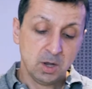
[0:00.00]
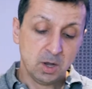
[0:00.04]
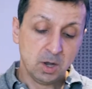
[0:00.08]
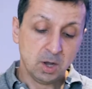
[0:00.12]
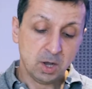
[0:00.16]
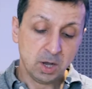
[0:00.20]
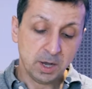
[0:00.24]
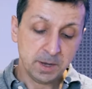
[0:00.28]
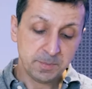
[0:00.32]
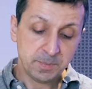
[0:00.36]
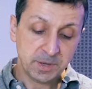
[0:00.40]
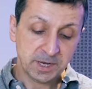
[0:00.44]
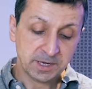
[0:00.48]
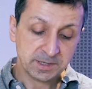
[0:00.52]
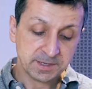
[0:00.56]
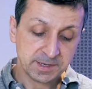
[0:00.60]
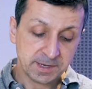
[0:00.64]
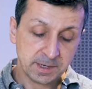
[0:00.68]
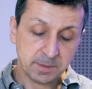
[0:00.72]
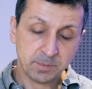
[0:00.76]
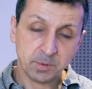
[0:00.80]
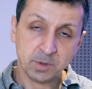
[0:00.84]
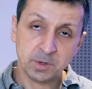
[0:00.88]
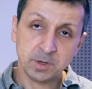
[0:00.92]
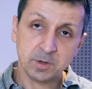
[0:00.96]
I picked it
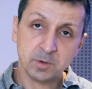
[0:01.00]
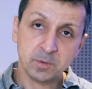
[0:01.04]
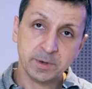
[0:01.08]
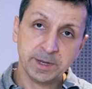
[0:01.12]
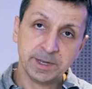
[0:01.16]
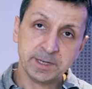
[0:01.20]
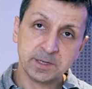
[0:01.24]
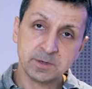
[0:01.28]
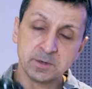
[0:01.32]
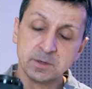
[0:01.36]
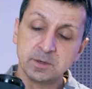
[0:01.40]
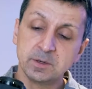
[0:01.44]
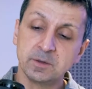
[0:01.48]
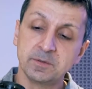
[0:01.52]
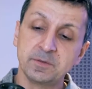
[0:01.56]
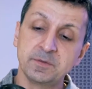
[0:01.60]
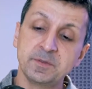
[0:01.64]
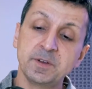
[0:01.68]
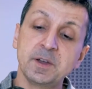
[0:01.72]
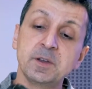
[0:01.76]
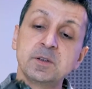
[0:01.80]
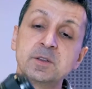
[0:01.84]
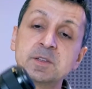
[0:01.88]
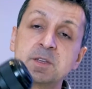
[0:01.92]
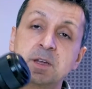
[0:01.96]
up on the way to a
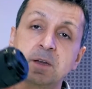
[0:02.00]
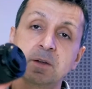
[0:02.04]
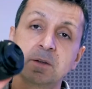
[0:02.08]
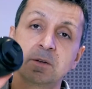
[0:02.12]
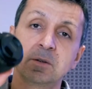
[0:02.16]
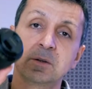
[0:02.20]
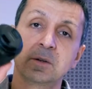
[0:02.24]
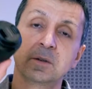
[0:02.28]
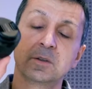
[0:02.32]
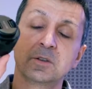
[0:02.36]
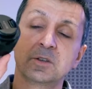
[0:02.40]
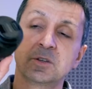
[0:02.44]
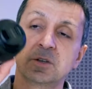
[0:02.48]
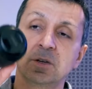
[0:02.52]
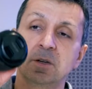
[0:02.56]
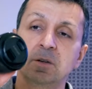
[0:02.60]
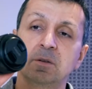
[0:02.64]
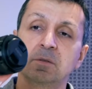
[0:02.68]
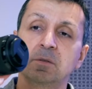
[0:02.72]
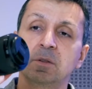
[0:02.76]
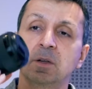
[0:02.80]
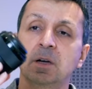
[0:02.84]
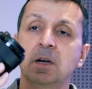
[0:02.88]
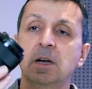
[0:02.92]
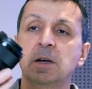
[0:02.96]
photo
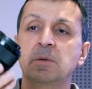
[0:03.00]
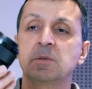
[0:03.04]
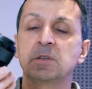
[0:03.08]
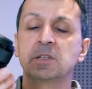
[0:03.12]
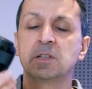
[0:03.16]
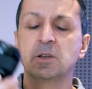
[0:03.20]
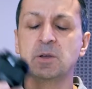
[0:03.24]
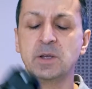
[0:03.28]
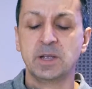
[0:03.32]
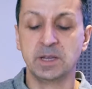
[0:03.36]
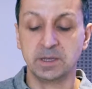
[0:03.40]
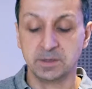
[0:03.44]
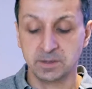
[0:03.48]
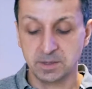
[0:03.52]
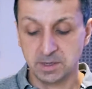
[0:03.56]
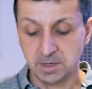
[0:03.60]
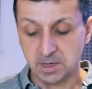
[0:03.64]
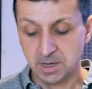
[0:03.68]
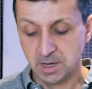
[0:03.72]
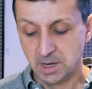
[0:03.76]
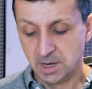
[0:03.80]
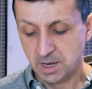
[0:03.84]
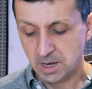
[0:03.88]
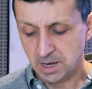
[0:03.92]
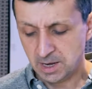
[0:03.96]
shoot that I was doing,
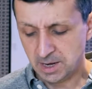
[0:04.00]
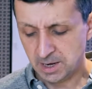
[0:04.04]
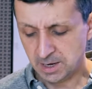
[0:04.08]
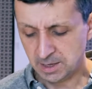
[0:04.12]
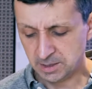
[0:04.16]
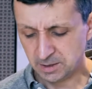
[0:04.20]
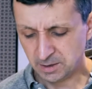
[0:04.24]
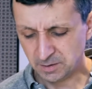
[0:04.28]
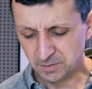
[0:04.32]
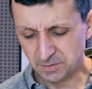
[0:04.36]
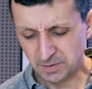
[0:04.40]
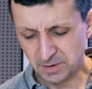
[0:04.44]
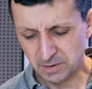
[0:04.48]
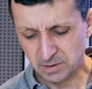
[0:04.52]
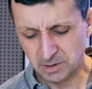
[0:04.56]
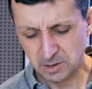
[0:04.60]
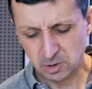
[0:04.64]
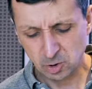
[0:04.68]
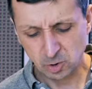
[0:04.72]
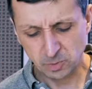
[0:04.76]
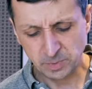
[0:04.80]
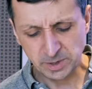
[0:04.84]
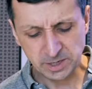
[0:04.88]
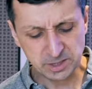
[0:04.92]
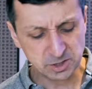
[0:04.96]
and I felt a
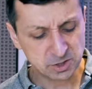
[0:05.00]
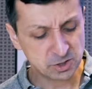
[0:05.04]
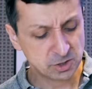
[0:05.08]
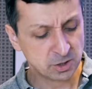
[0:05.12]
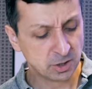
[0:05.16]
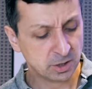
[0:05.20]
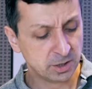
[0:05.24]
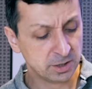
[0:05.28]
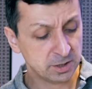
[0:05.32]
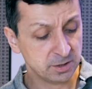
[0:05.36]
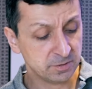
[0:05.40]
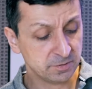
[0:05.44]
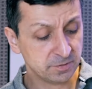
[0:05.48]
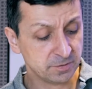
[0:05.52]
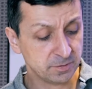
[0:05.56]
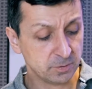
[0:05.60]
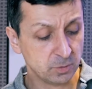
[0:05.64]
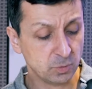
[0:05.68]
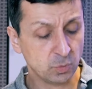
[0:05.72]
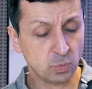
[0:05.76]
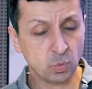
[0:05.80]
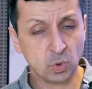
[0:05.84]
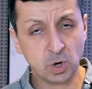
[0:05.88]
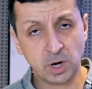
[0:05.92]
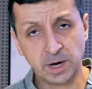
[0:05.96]
little bit shy of
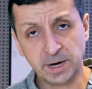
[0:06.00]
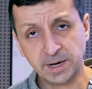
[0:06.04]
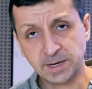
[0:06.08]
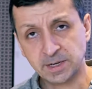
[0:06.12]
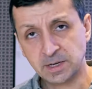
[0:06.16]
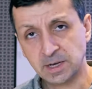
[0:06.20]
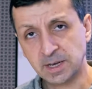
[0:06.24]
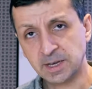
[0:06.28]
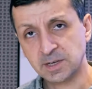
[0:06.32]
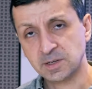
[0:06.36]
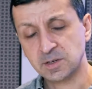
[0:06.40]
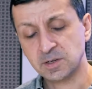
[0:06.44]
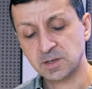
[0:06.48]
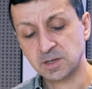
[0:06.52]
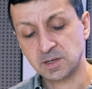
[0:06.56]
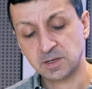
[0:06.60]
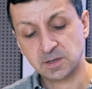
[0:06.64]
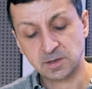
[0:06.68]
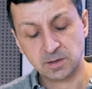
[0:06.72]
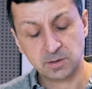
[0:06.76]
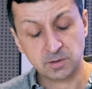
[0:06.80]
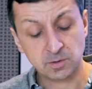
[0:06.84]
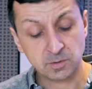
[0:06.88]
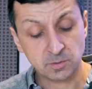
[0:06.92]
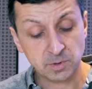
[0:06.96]
wide lenses,
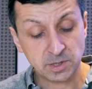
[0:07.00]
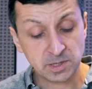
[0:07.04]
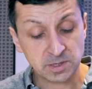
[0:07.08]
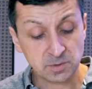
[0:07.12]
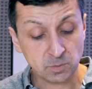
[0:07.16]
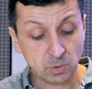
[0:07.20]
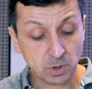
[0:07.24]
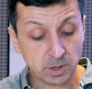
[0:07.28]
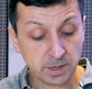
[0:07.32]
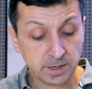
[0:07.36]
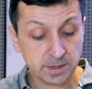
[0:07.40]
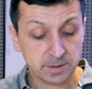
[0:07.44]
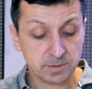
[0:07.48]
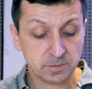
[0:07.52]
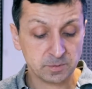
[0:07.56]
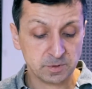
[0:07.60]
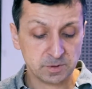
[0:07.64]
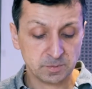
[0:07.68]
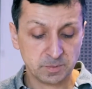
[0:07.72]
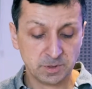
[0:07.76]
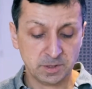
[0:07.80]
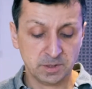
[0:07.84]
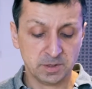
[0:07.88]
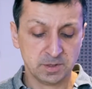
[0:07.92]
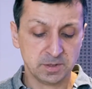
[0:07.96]
and the reason why is
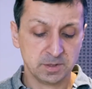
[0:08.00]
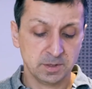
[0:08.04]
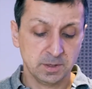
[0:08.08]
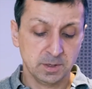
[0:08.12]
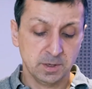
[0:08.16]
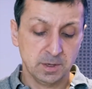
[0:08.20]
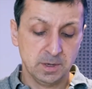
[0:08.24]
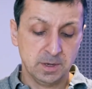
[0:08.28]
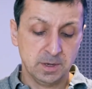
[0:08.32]
because